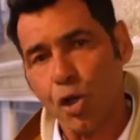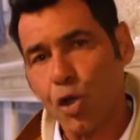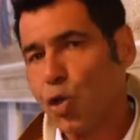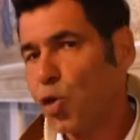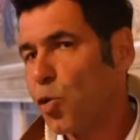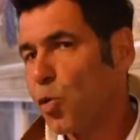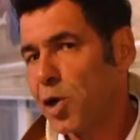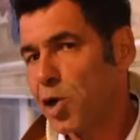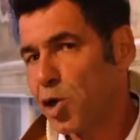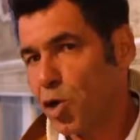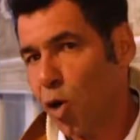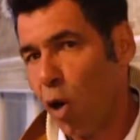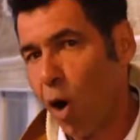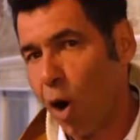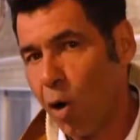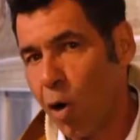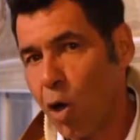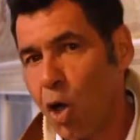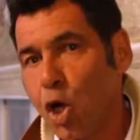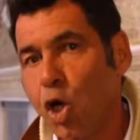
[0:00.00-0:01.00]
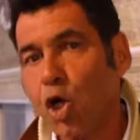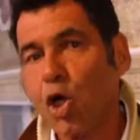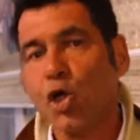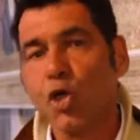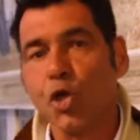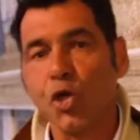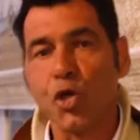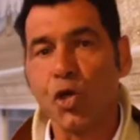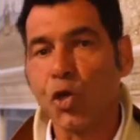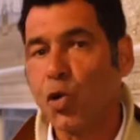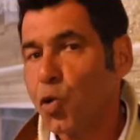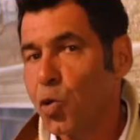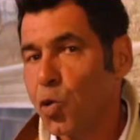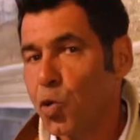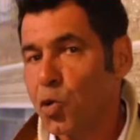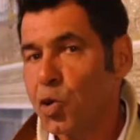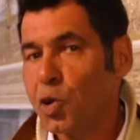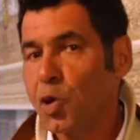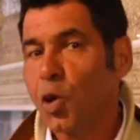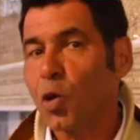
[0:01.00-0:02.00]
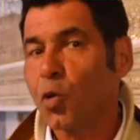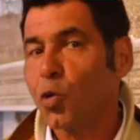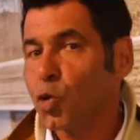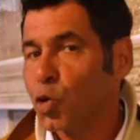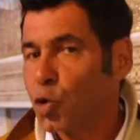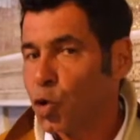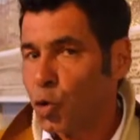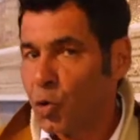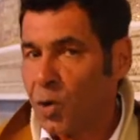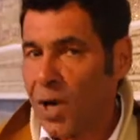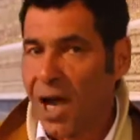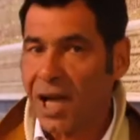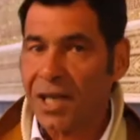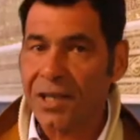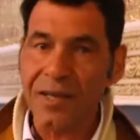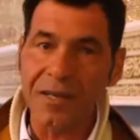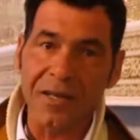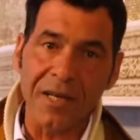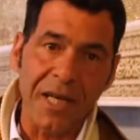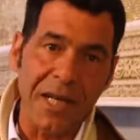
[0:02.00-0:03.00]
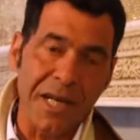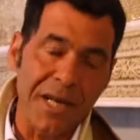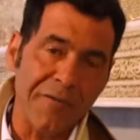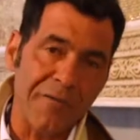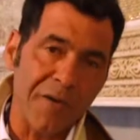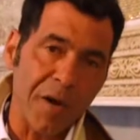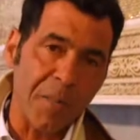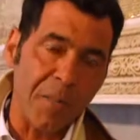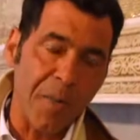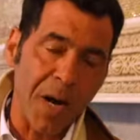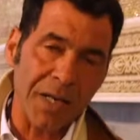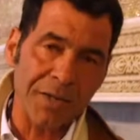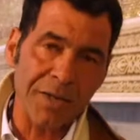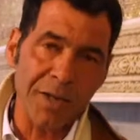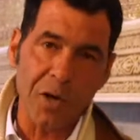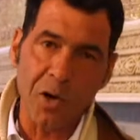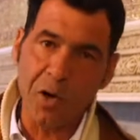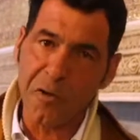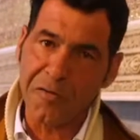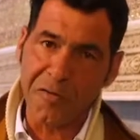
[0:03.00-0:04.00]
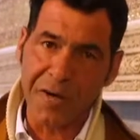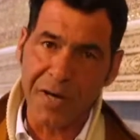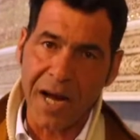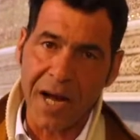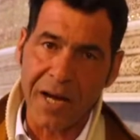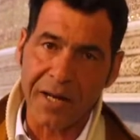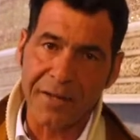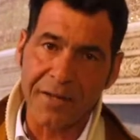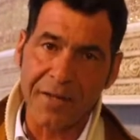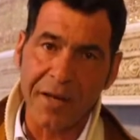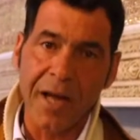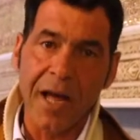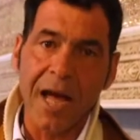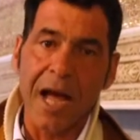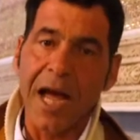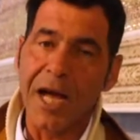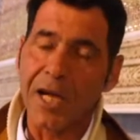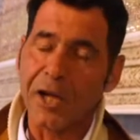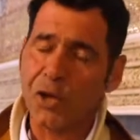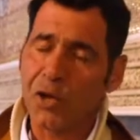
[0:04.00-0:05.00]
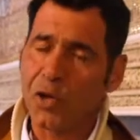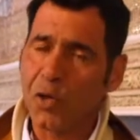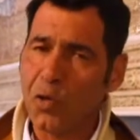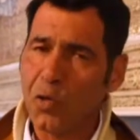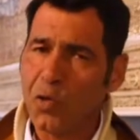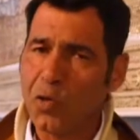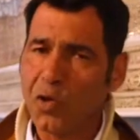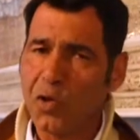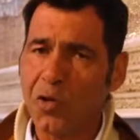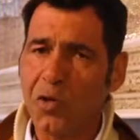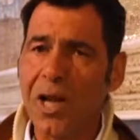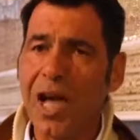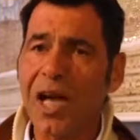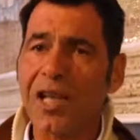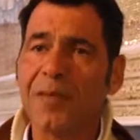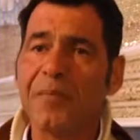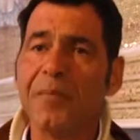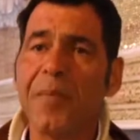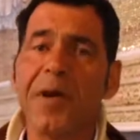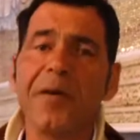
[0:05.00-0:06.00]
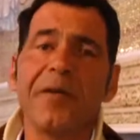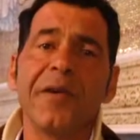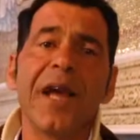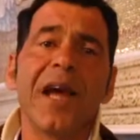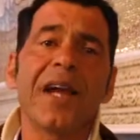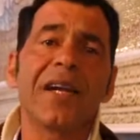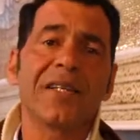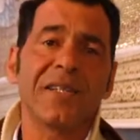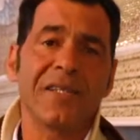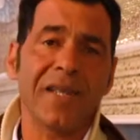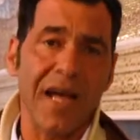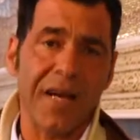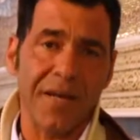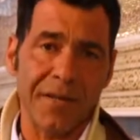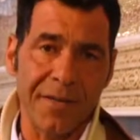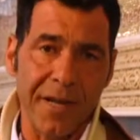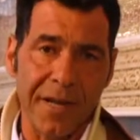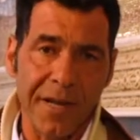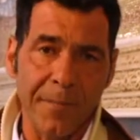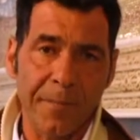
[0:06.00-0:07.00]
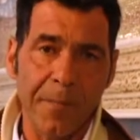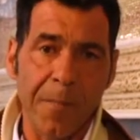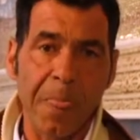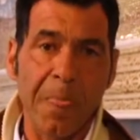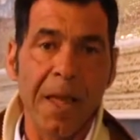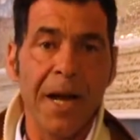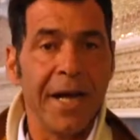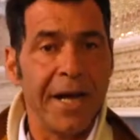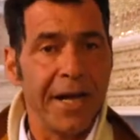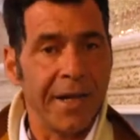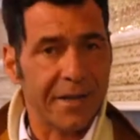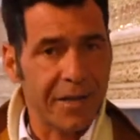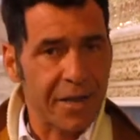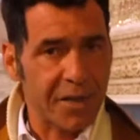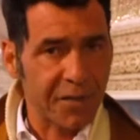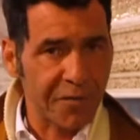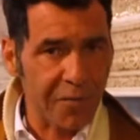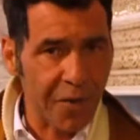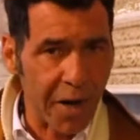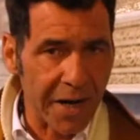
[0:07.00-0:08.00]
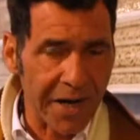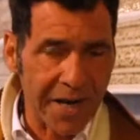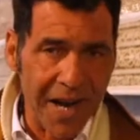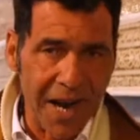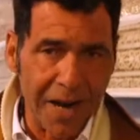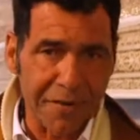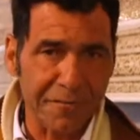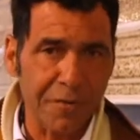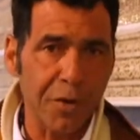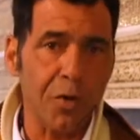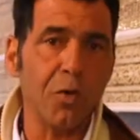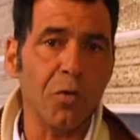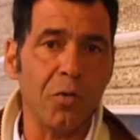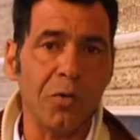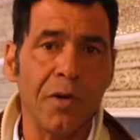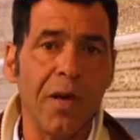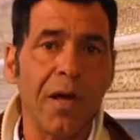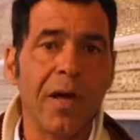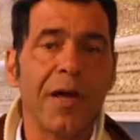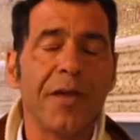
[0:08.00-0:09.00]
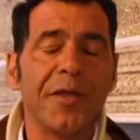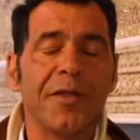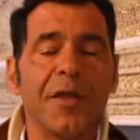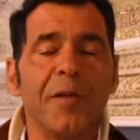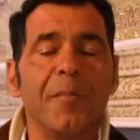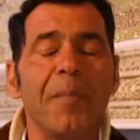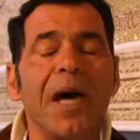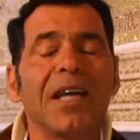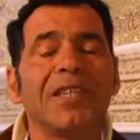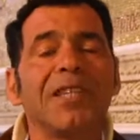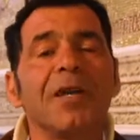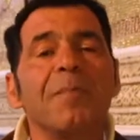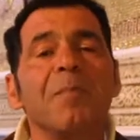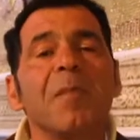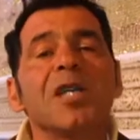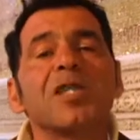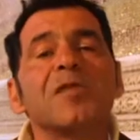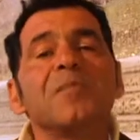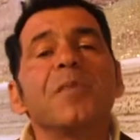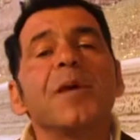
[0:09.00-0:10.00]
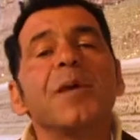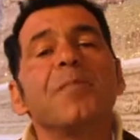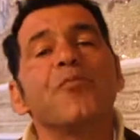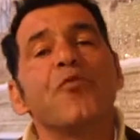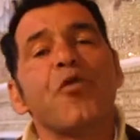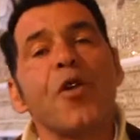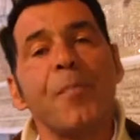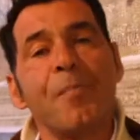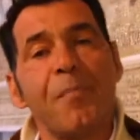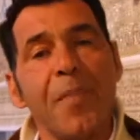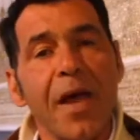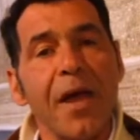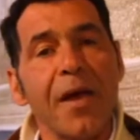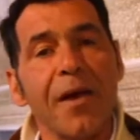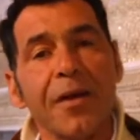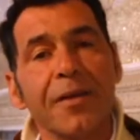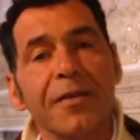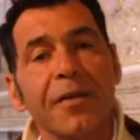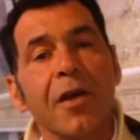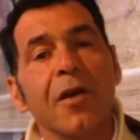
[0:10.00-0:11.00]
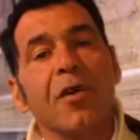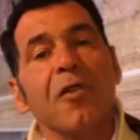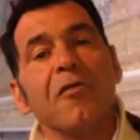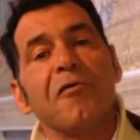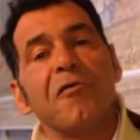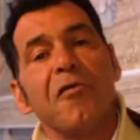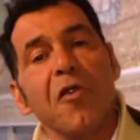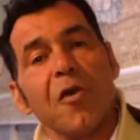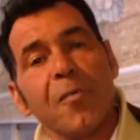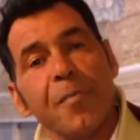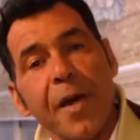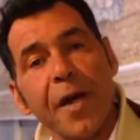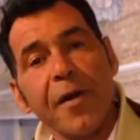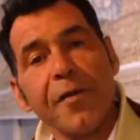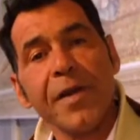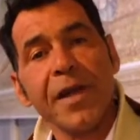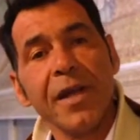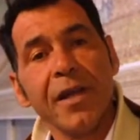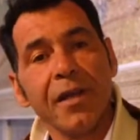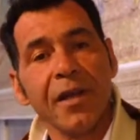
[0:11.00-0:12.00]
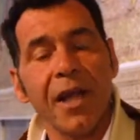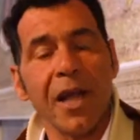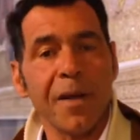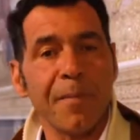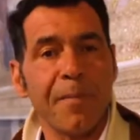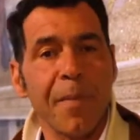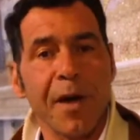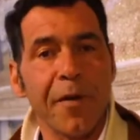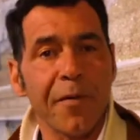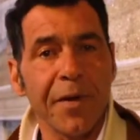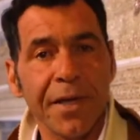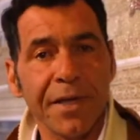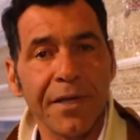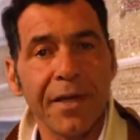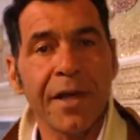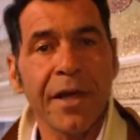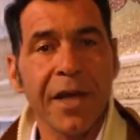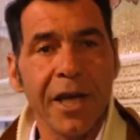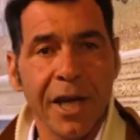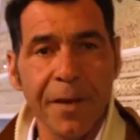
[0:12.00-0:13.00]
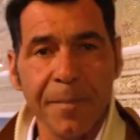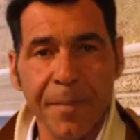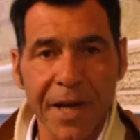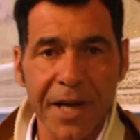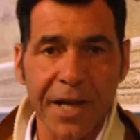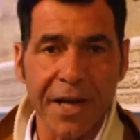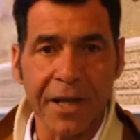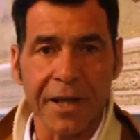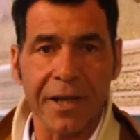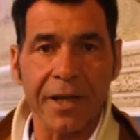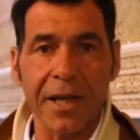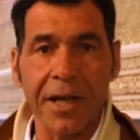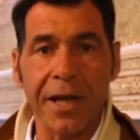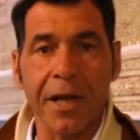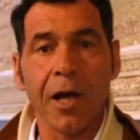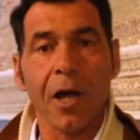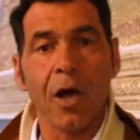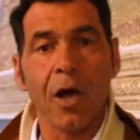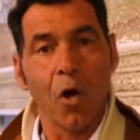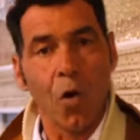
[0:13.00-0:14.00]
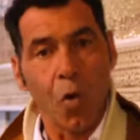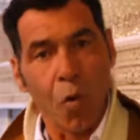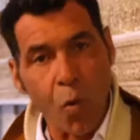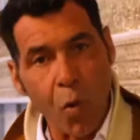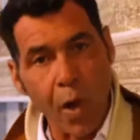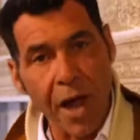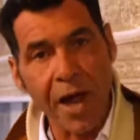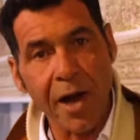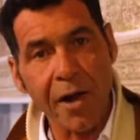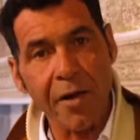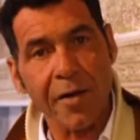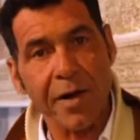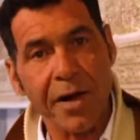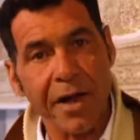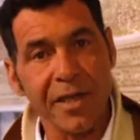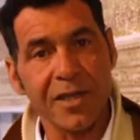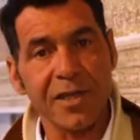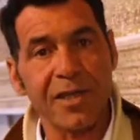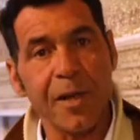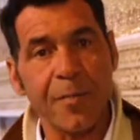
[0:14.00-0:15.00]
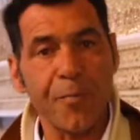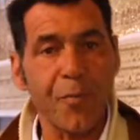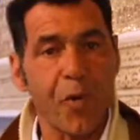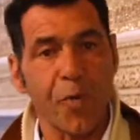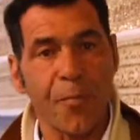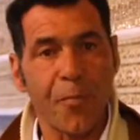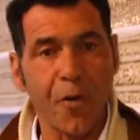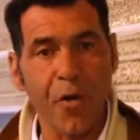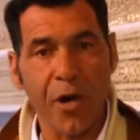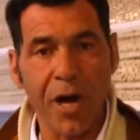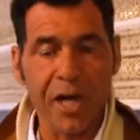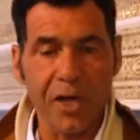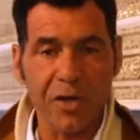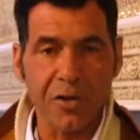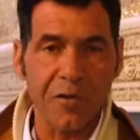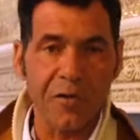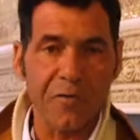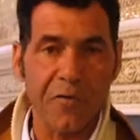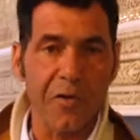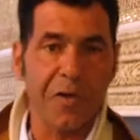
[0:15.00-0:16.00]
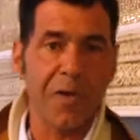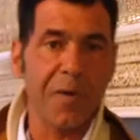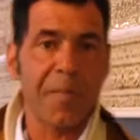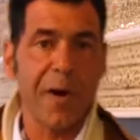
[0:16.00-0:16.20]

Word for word: Jewish law. Jews do not leave a body overnight and Jews do not bury on a Saturday. It is Friday afternoon. The body must be prepared for burial and buried immediately where is the preparation for the